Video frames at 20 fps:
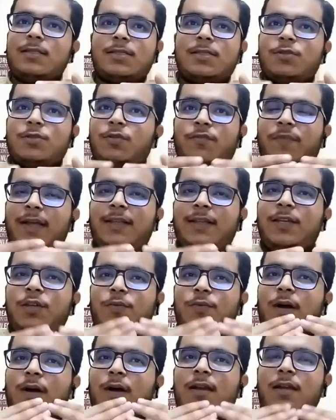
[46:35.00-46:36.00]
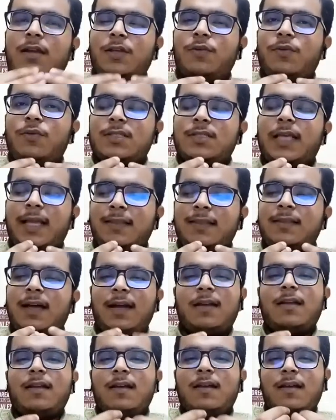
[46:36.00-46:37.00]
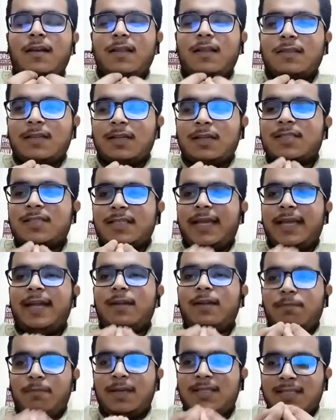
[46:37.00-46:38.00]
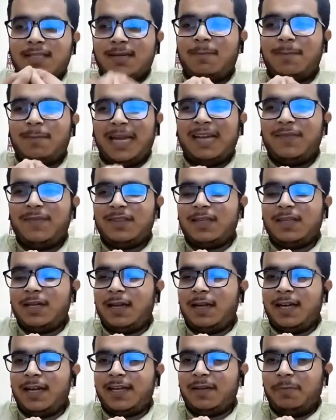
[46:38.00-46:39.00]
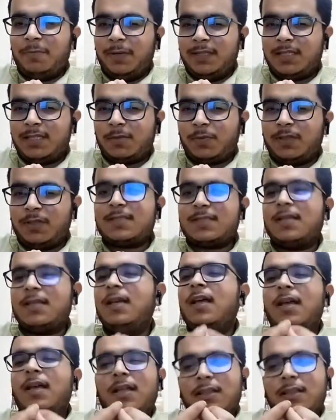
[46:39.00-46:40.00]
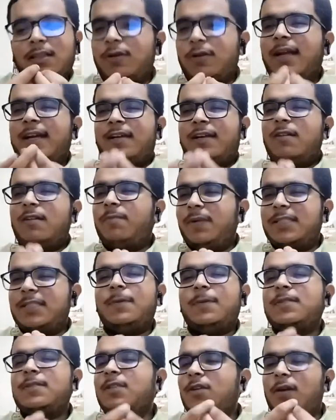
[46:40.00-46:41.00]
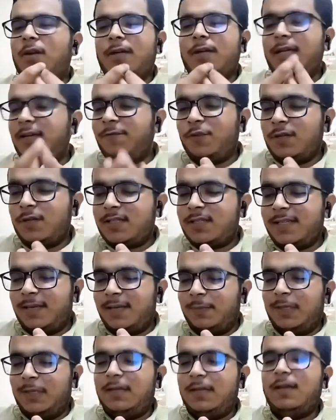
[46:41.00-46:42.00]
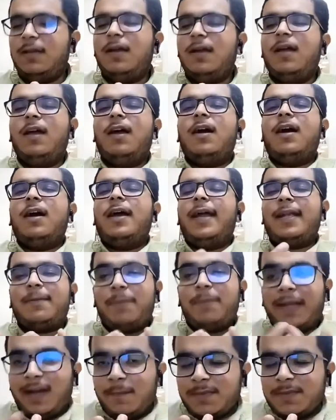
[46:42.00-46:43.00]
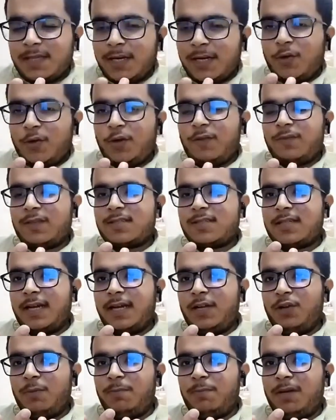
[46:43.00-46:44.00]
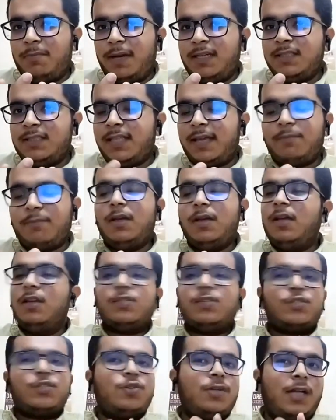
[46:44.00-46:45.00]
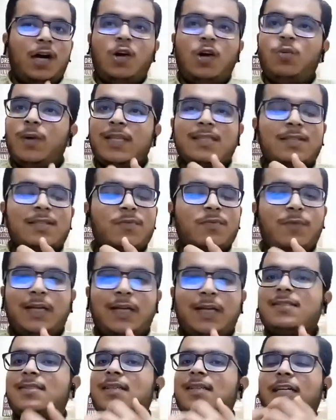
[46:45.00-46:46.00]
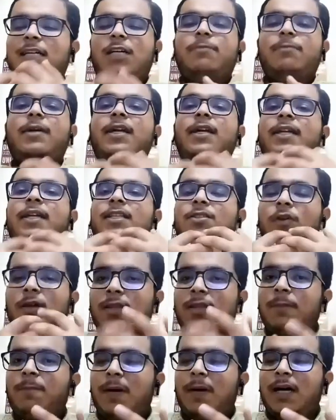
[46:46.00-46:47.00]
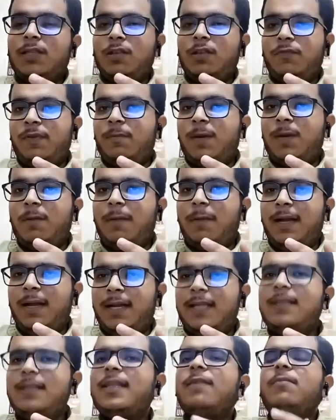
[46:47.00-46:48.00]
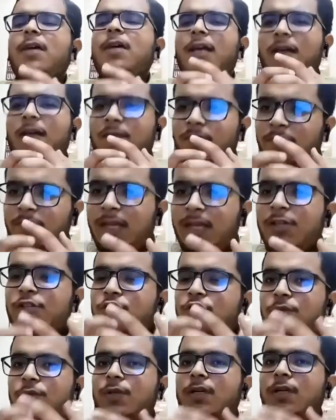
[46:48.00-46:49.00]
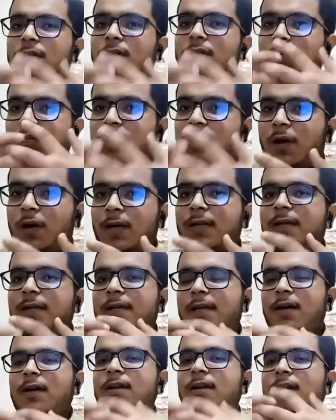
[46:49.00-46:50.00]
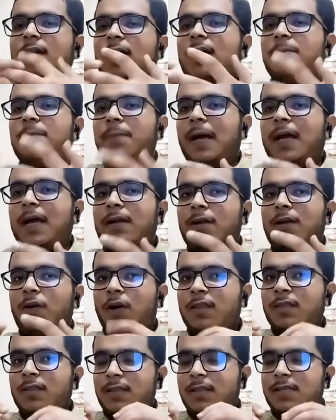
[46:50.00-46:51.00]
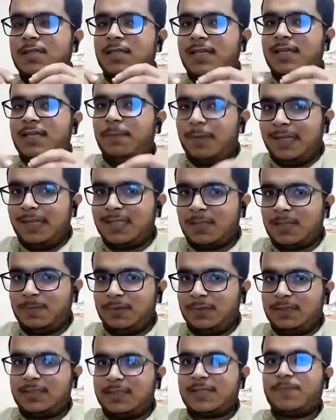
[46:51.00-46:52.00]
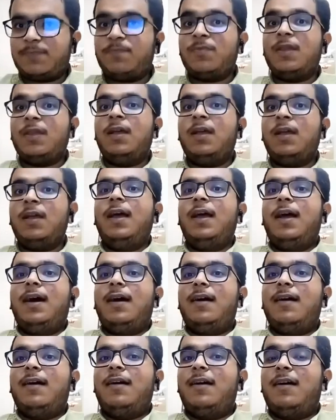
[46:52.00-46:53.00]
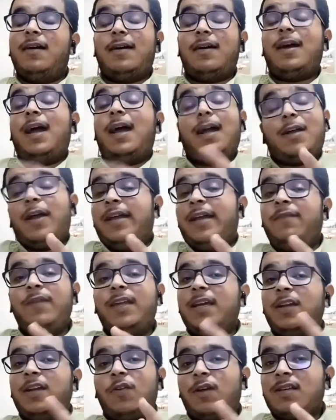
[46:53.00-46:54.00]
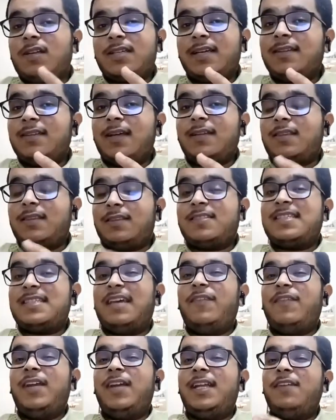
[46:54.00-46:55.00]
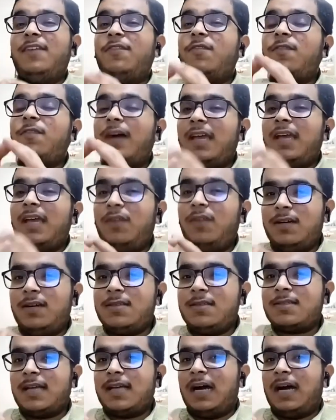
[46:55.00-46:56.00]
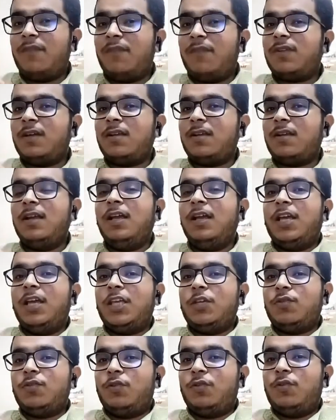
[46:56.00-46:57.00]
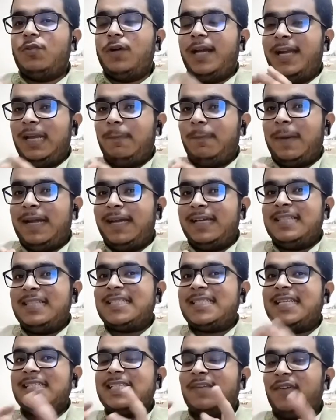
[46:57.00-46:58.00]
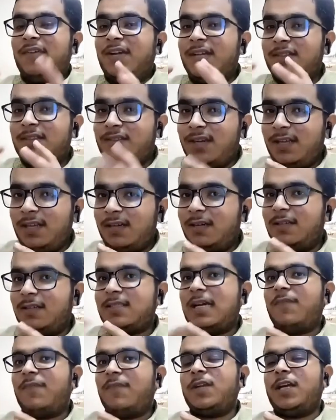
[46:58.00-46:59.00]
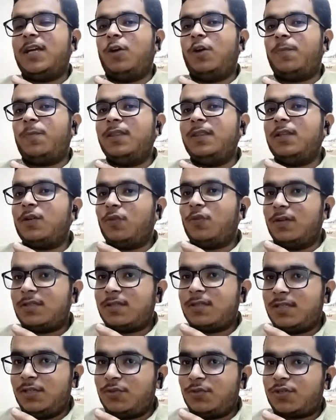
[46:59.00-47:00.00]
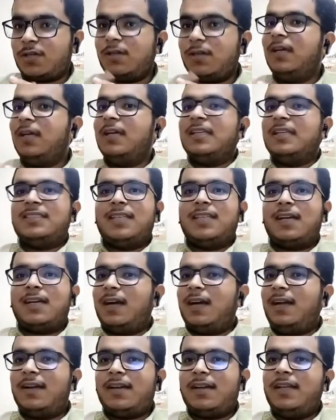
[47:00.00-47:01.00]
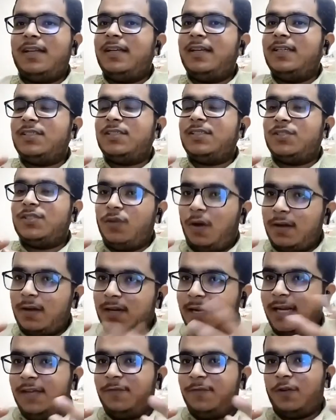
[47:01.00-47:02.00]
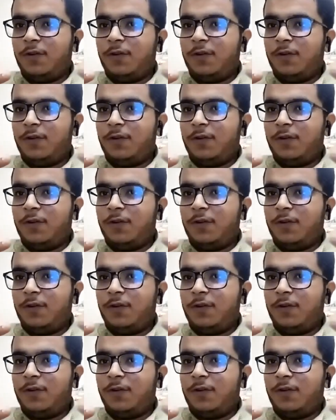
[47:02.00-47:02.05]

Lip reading: so when you are saying that the state must comply with the directive principles, though directive principles are not enforceable, it becomes the duty of the state to implement them. So now, once the government is on the path of implementing them, we should not turn our back on these key principles. Again, we cannot say that 75 years after independence and 73 years after adopting the constitution, the country is not ready